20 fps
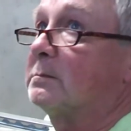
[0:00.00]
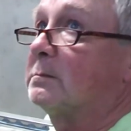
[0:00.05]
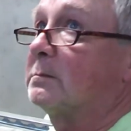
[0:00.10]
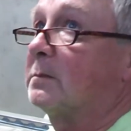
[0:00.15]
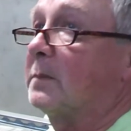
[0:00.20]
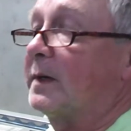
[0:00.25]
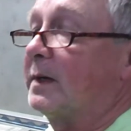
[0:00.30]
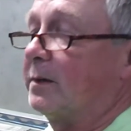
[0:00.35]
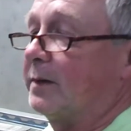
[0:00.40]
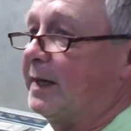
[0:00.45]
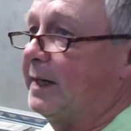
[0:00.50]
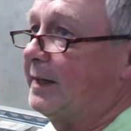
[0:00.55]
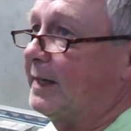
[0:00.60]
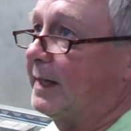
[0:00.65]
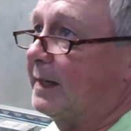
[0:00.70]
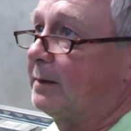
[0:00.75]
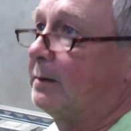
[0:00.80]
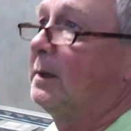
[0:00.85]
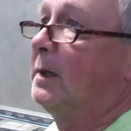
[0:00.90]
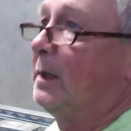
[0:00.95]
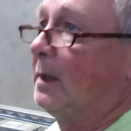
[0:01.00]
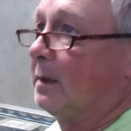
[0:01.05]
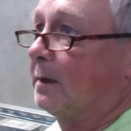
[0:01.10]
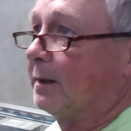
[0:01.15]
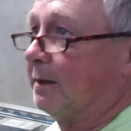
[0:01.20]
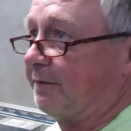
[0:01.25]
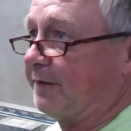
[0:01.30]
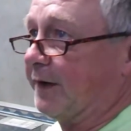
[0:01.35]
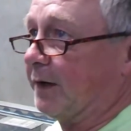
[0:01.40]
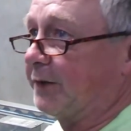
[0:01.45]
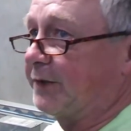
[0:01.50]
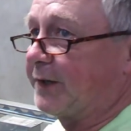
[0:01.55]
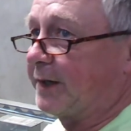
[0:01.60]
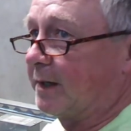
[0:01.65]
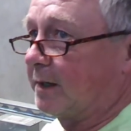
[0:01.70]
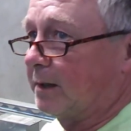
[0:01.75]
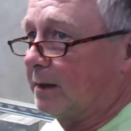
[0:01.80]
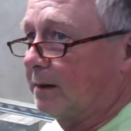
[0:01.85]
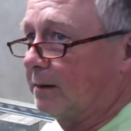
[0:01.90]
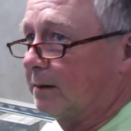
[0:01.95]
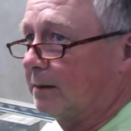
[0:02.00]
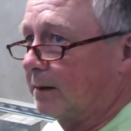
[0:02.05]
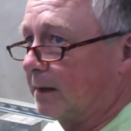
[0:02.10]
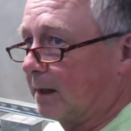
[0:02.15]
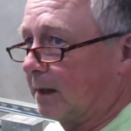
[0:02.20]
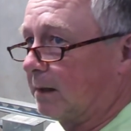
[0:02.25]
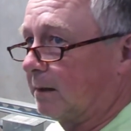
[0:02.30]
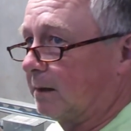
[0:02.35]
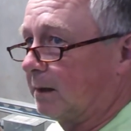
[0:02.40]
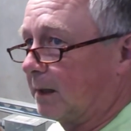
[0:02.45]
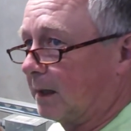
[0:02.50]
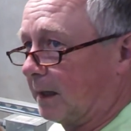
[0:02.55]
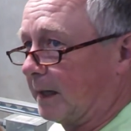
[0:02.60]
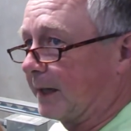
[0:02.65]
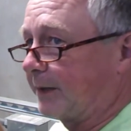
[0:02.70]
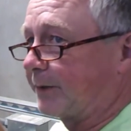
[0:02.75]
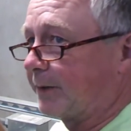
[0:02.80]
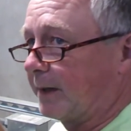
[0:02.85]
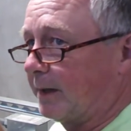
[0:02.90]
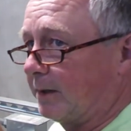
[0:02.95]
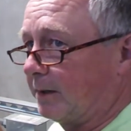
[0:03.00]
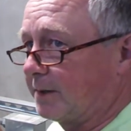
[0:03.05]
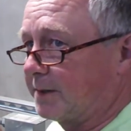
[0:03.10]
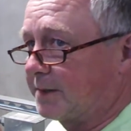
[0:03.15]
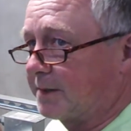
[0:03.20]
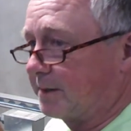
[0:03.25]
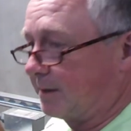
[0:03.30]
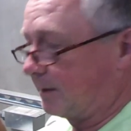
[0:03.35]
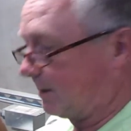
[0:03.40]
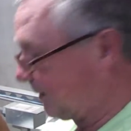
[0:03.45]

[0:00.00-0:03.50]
we don't need that. The filter, electrodes,